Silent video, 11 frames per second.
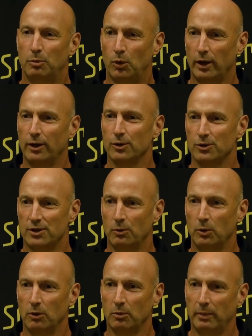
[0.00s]
pointers that
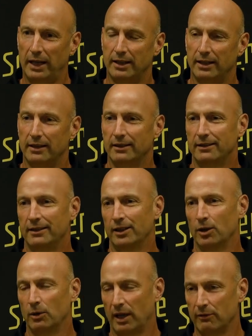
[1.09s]
we were making, you
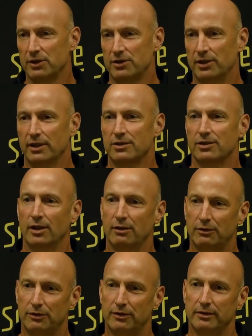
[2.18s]
know, emphasis
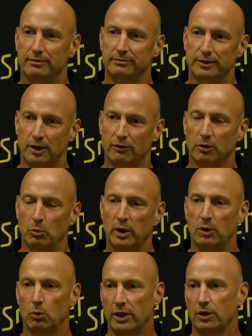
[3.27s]
of, you know, from
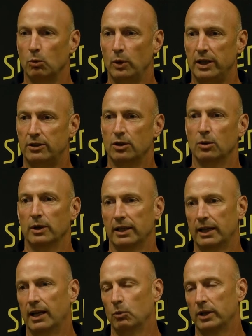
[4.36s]
week one to week two,
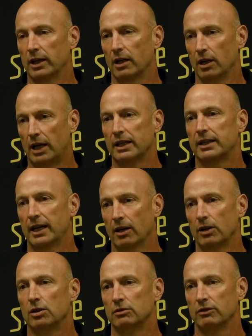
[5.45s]
and we got a lot of
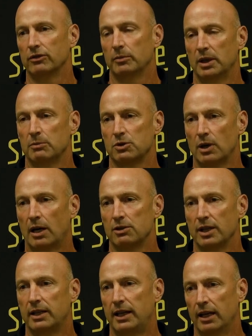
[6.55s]
carryover from him. So I would
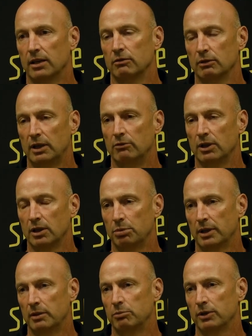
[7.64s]
say Kalen Reed really
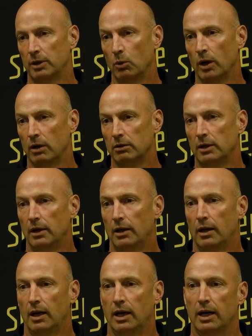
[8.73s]
played pretty well
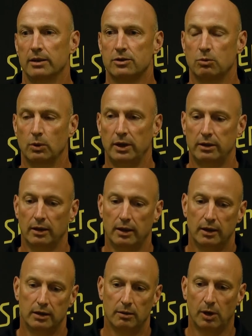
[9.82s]
this week.
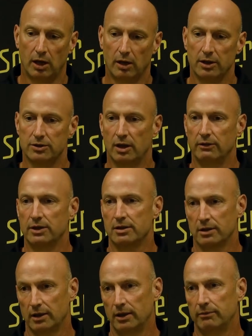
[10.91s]
Tavares,
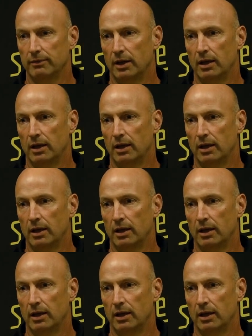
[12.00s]
obviously.